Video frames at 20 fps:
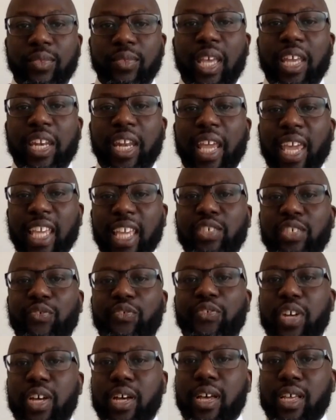And each
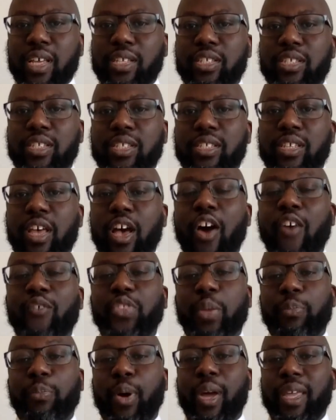verse of
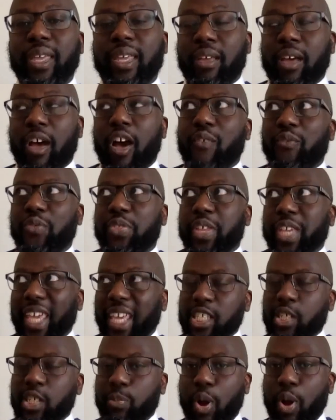
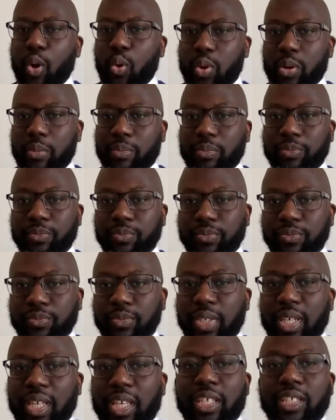each poem
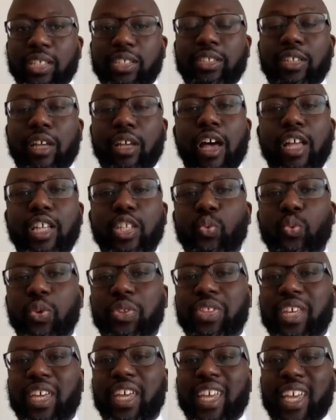starts
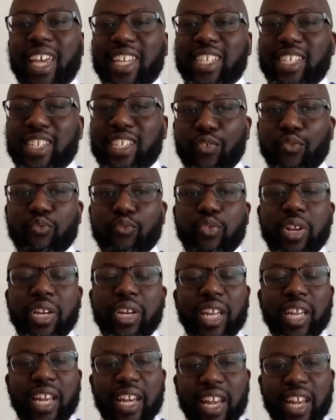with a
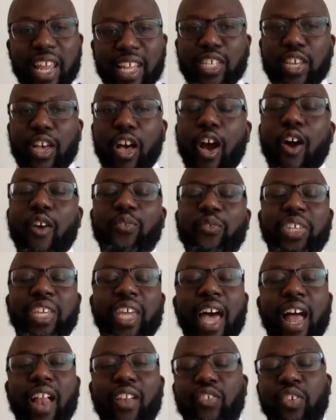different letter of the
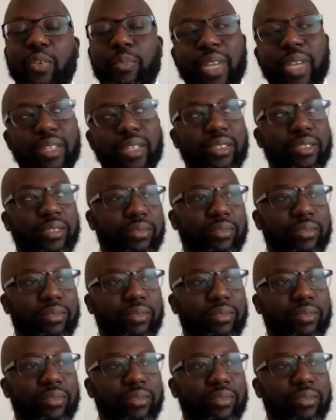alphabet.